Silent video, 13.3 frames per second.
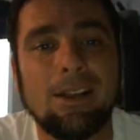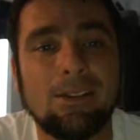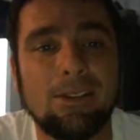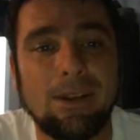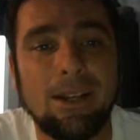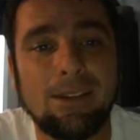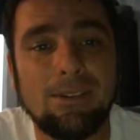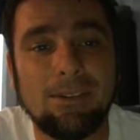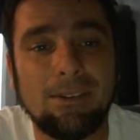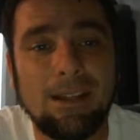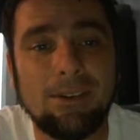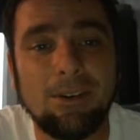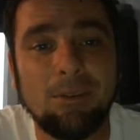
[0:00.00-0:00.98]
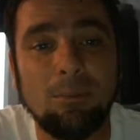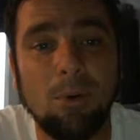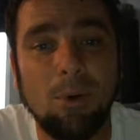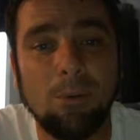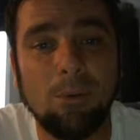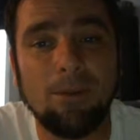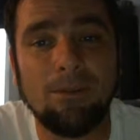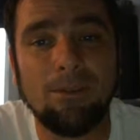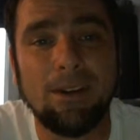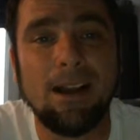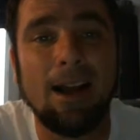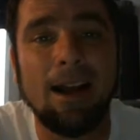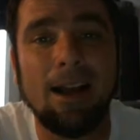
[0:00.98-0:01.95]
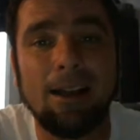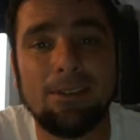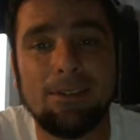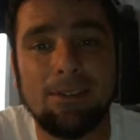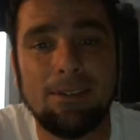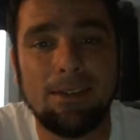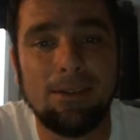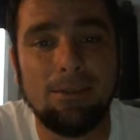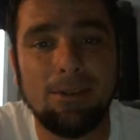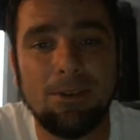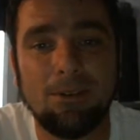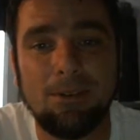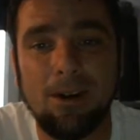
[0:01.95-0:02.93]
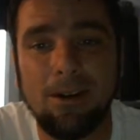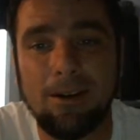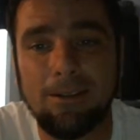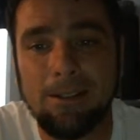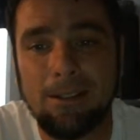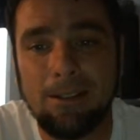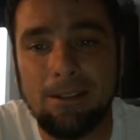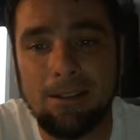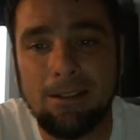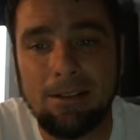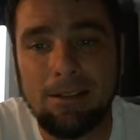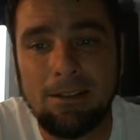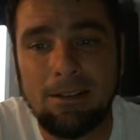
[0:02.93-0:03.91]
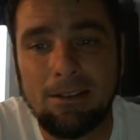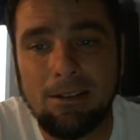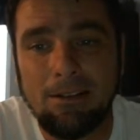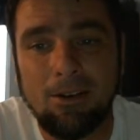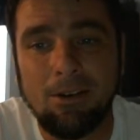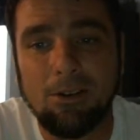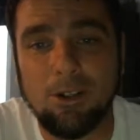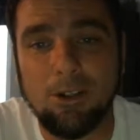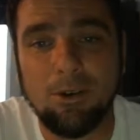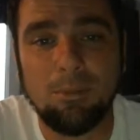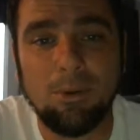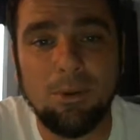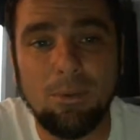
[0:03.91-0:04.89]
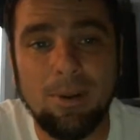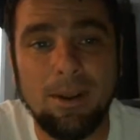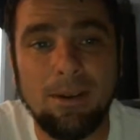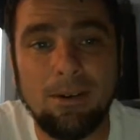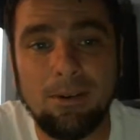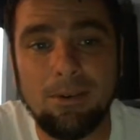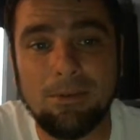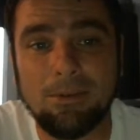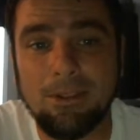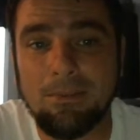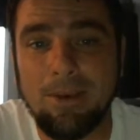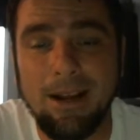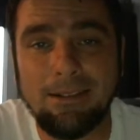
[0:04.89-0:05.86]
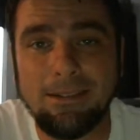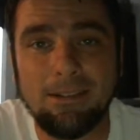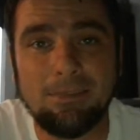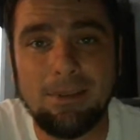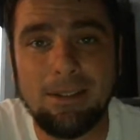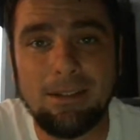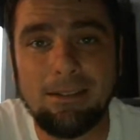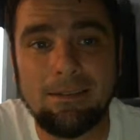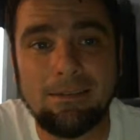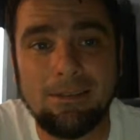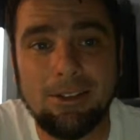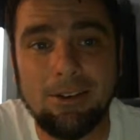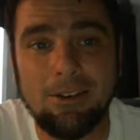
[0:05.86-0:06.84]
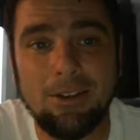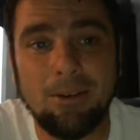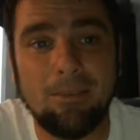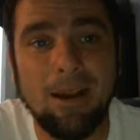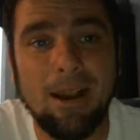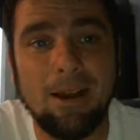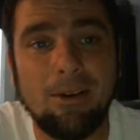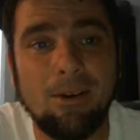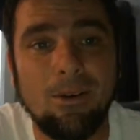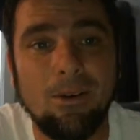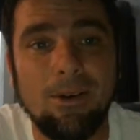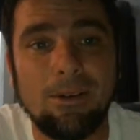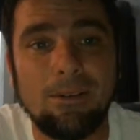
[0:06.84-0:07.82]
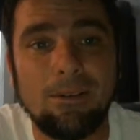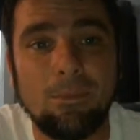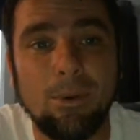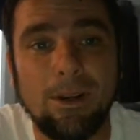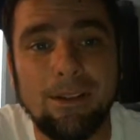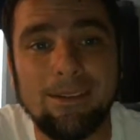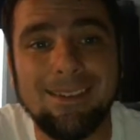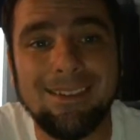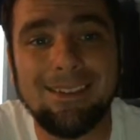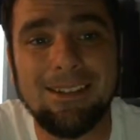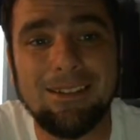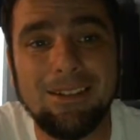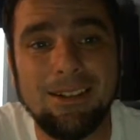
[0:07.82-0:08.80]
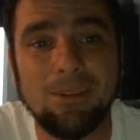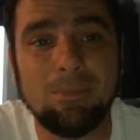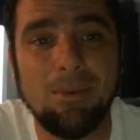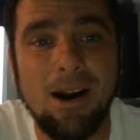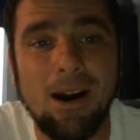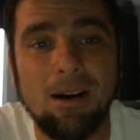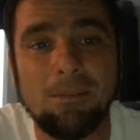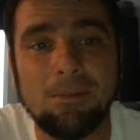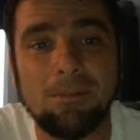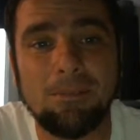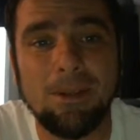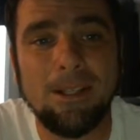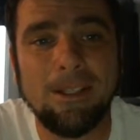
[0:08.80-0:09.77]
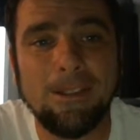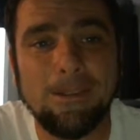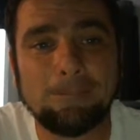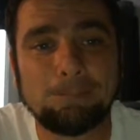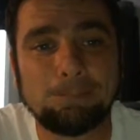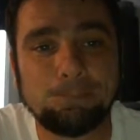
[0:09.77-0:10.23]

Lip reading: So that's an important one for guys. If you're on a little blue pill, you might just be turning your back on what is a serious problem beginning.